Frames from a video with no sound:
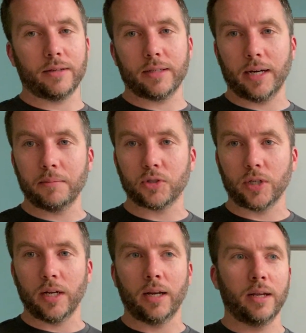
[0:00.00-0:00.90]
time
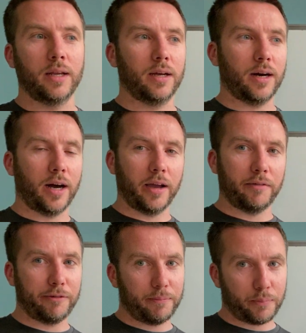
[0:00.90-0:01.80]
trial,
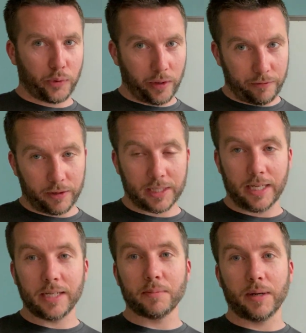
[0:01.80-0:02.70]
I've
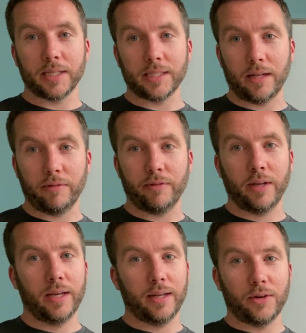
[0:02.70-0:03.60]
pre-fatigued myself
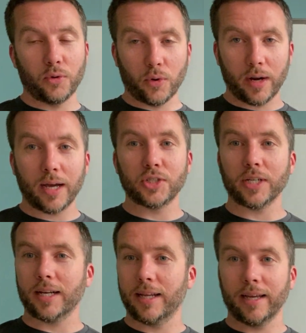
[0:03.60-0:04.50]

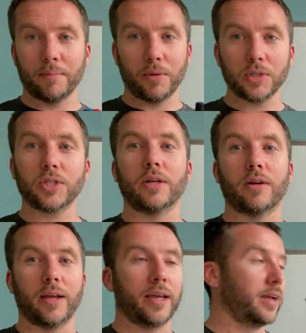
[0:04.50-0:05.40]
neurologically and
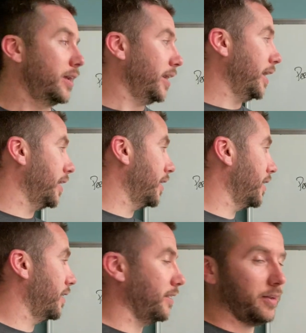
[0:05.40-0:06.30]
muscularly in,
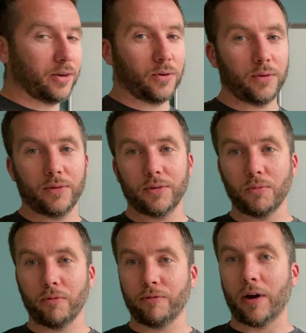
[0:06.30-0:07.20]

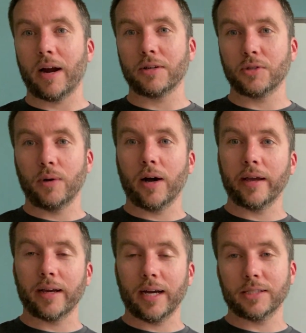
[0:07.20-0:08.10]
far too high
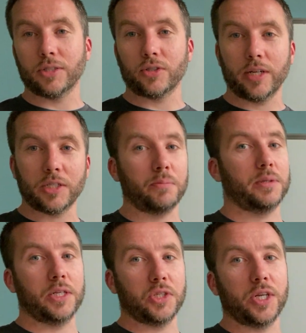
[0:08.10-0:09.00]
a concentration
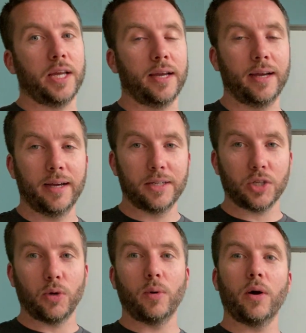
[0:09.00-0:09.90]
potentially to
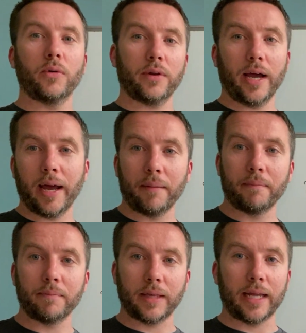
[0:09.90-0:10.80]
go out
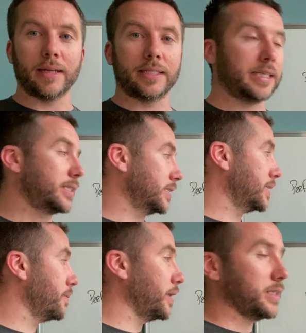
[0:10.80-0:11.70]
and get a decent
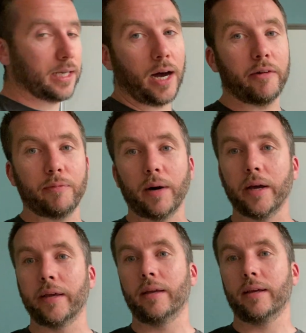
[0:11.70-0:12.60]
stimulus off
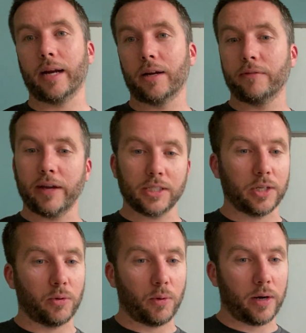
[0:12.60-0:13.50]
my
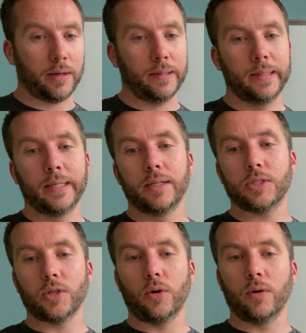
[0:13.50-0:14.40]
cardiovascular work.
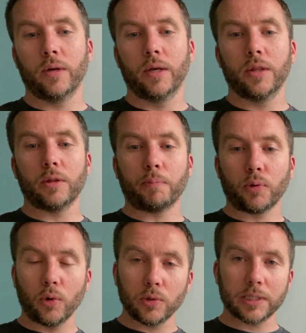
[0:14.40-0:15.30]
So the
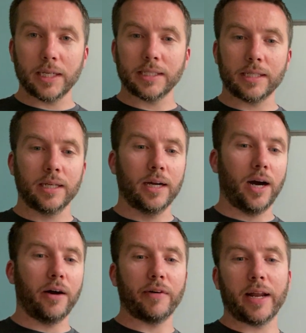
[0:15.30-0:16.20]
process
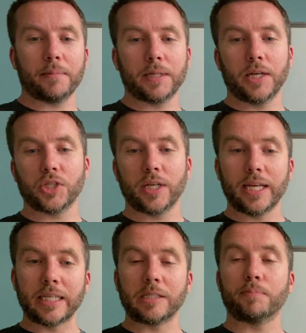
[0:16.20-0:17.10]
of adaptation
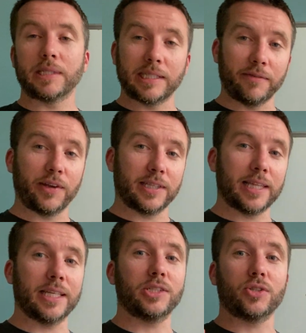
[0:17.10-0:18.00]
is specific to
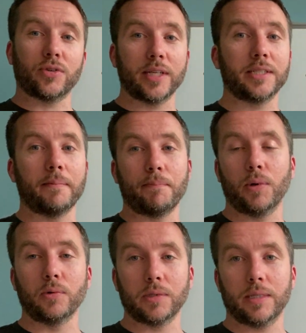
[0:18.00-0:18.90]
that stress
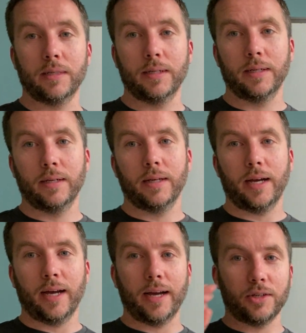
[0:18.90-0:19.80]
imposed.
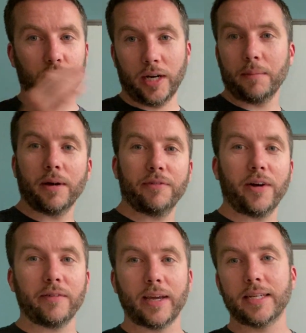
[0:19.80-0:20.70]
Training my
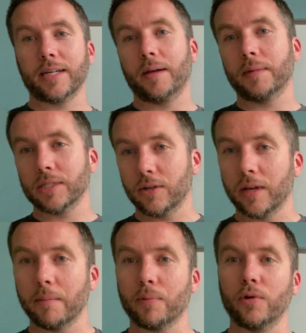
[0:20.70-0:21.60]
5k time isn't going to
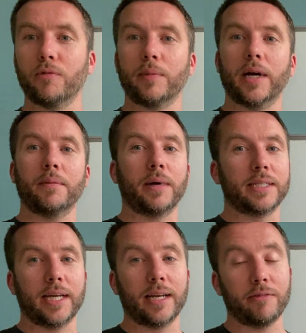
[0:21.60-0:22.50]
improve my
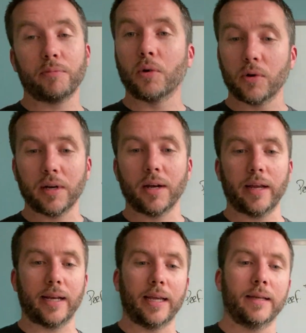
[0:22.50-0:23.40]
deadlift more than
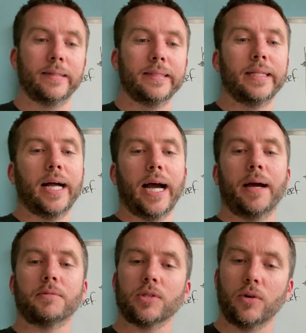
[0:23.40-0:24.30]
likely.
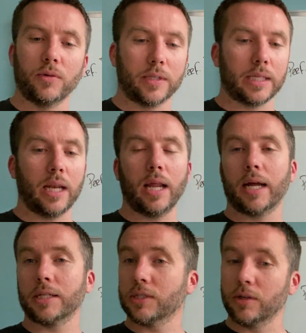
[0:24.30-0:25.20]
So there's a lot
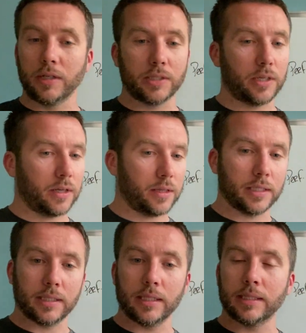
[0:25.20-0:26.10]
of studies done on
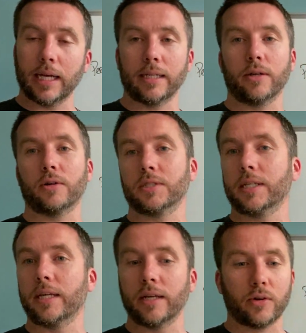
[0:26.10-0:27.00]
this.
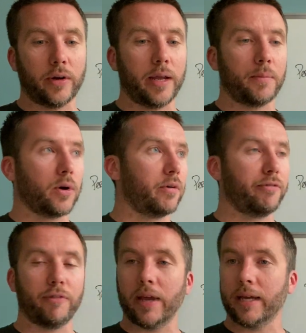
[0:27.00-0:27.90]
Zatiorski, Kramer,
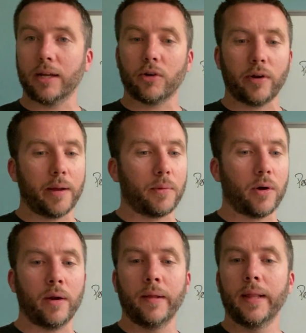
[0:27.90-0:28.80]
Fleck and Kramer,